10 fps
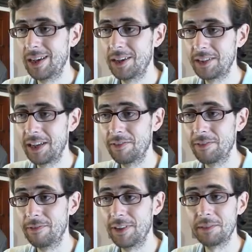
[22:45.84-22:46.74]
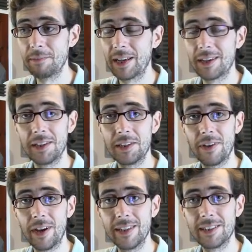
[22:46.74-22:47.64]
I still haven't finished Mankind
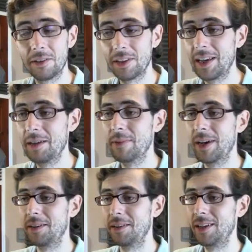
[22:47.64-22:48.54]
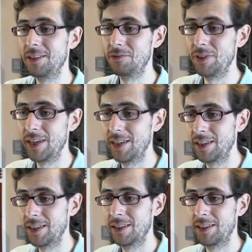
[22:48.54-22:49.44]
Divided, so I think Hitman is
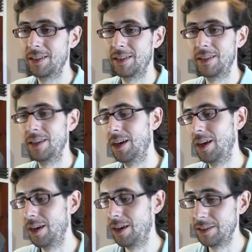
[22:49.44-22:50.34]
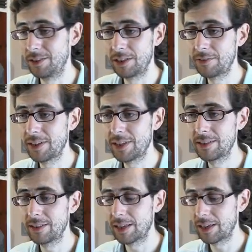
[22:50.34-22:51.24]
really uh, it's, it's
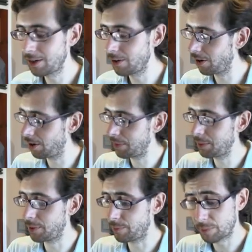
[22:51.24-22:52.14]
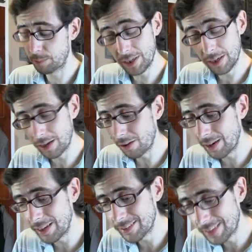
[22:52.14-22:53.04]
fantastic. And I know a lot of people, particularly a lot
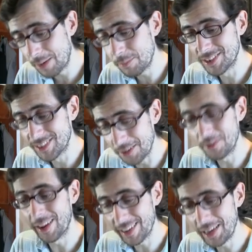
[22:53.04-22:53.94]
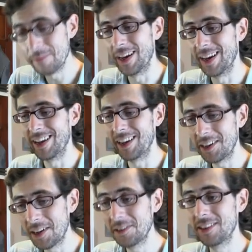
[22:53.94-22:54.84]
of Linux gamers, don't like Hitman. And I
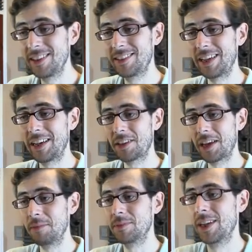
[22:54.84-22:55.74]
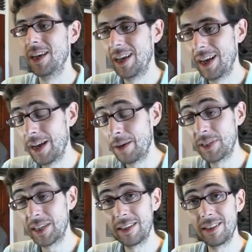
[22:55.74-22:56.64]
know that these stealth games, uh,
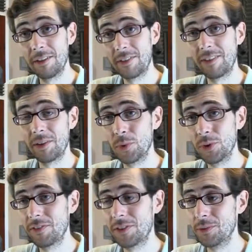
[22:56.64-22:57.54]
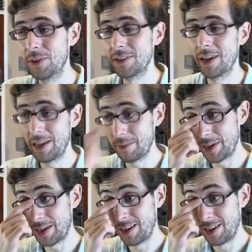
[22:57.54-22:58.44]
particularly the unforgiving, more difficult ones like
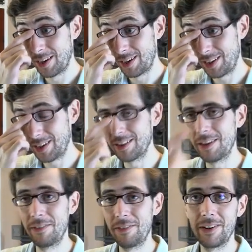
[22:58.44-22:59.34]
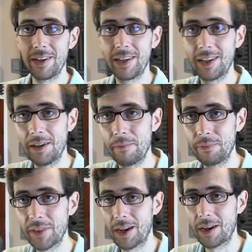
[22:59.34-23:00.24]
Hitman, you know, they're a very
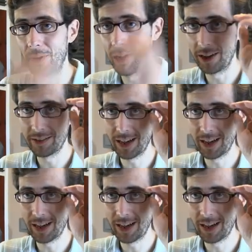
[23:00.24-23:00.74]
um, acquired